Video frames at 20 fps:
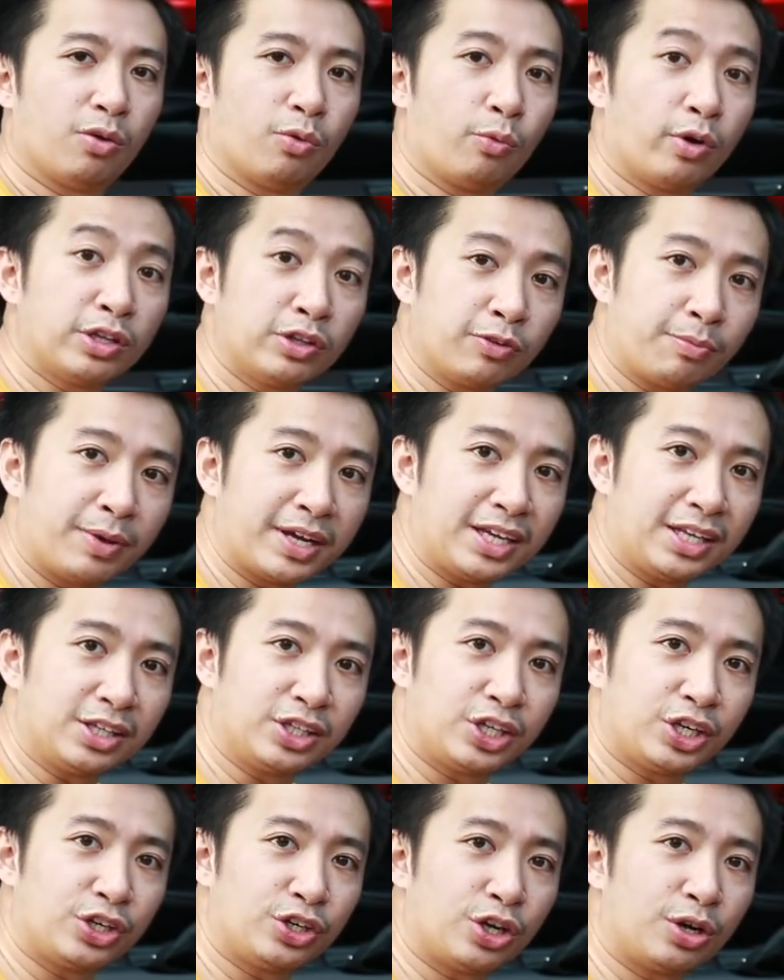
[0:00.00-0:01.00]
One of my
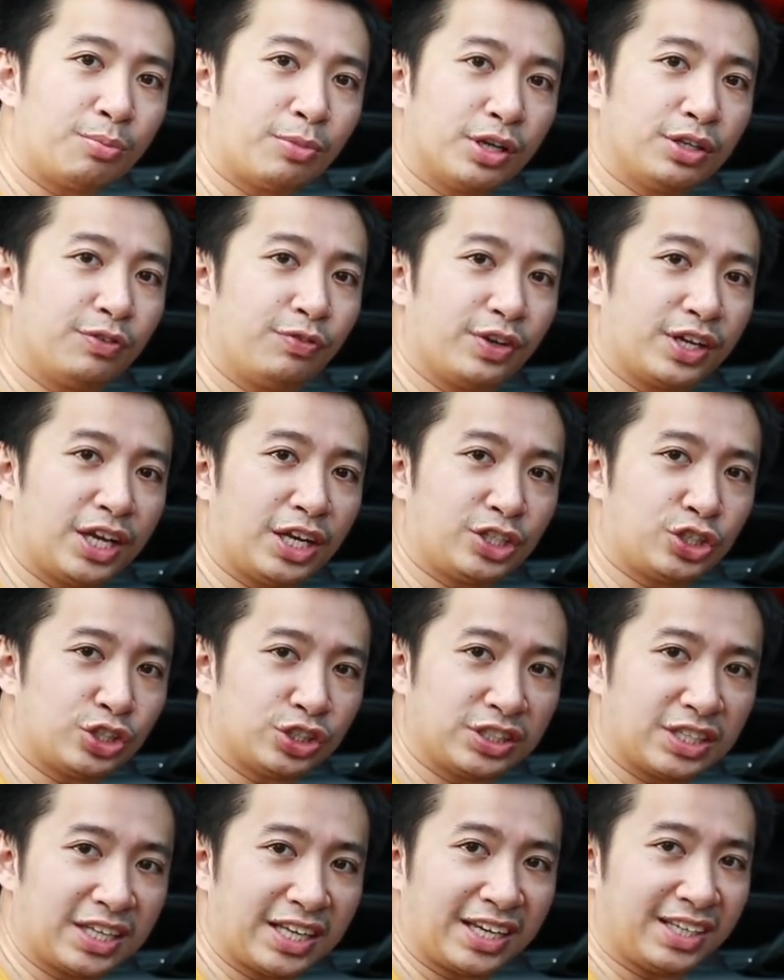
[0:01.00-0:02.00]
interior
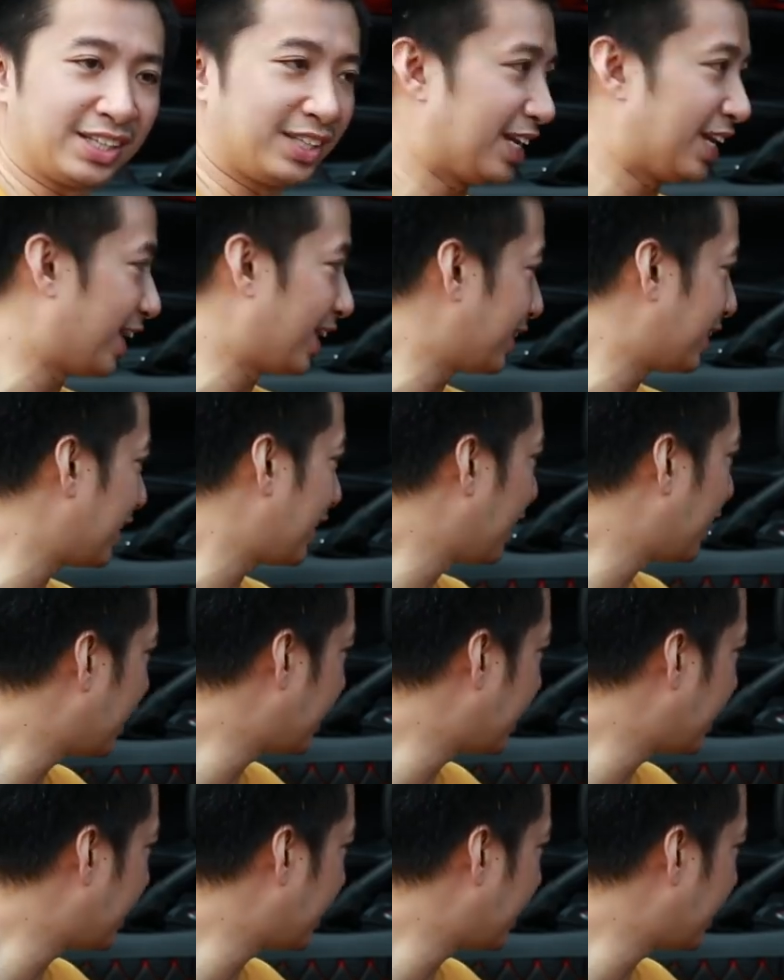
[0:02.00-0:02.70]
modifications that I did